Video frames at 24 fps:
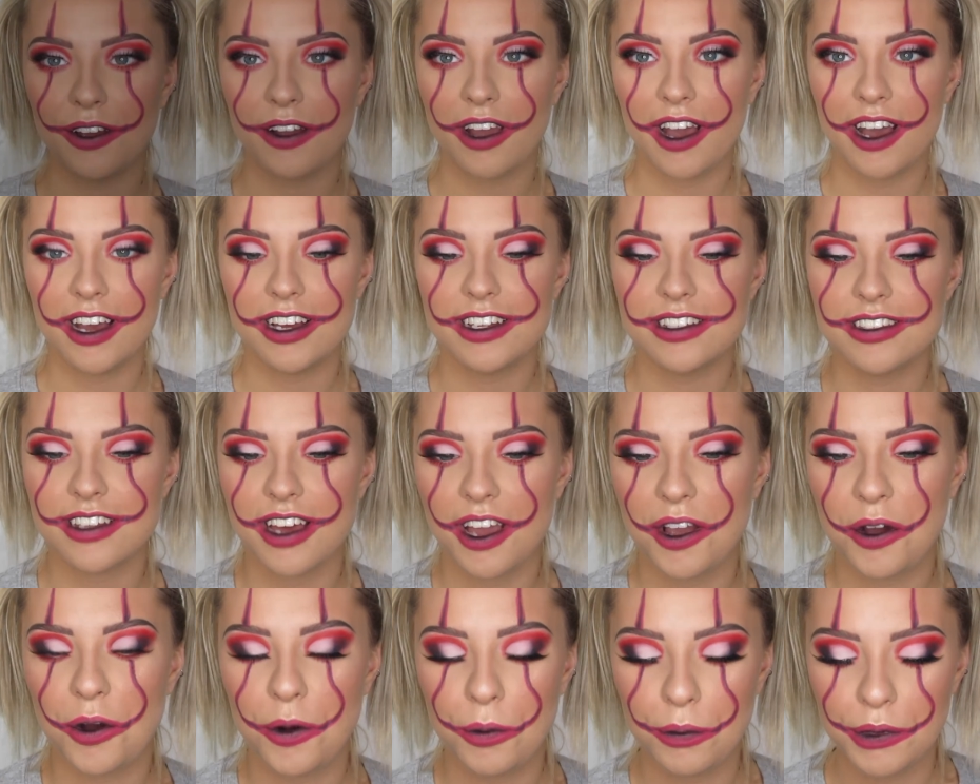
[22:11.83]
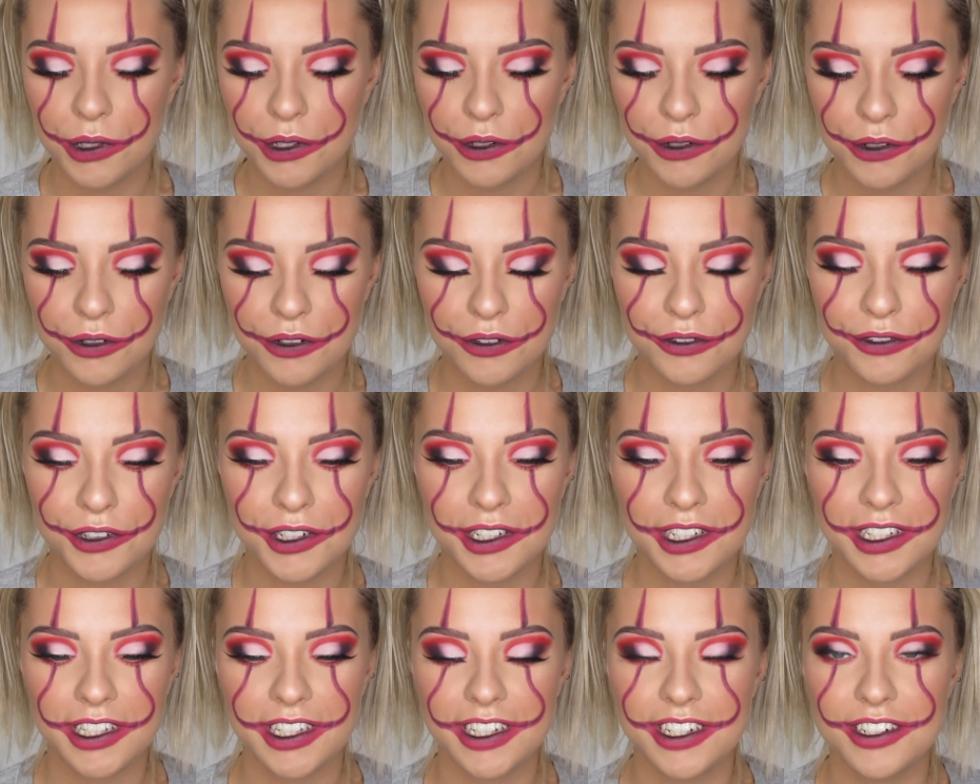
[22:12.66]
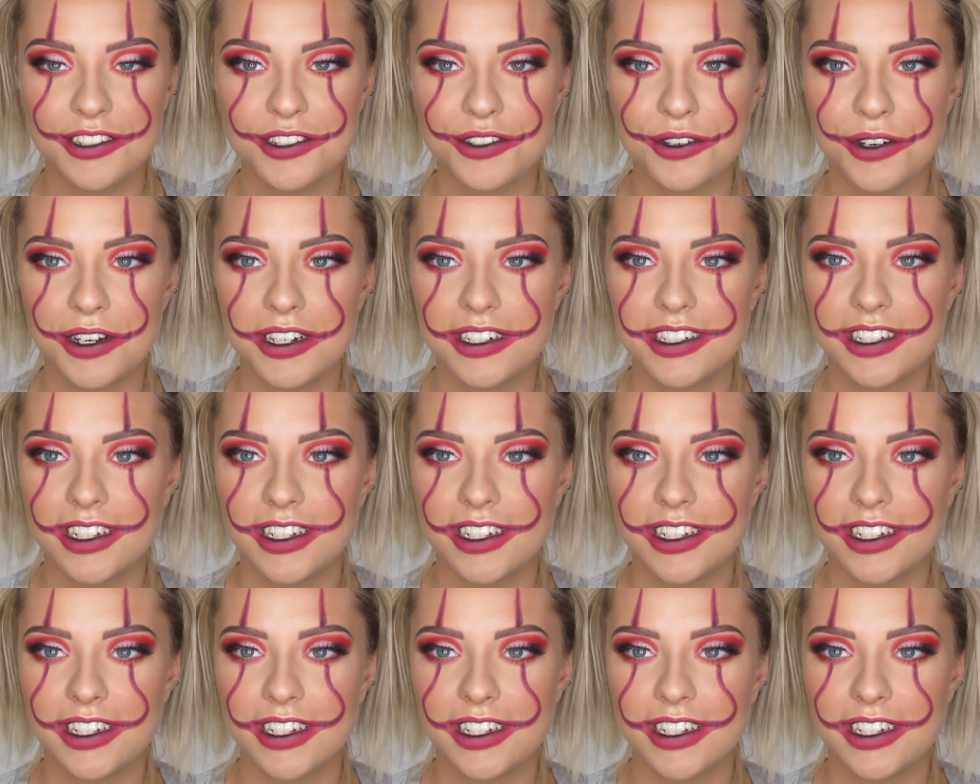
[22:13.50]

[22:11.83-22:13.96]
you guys, I hope you really enjoyed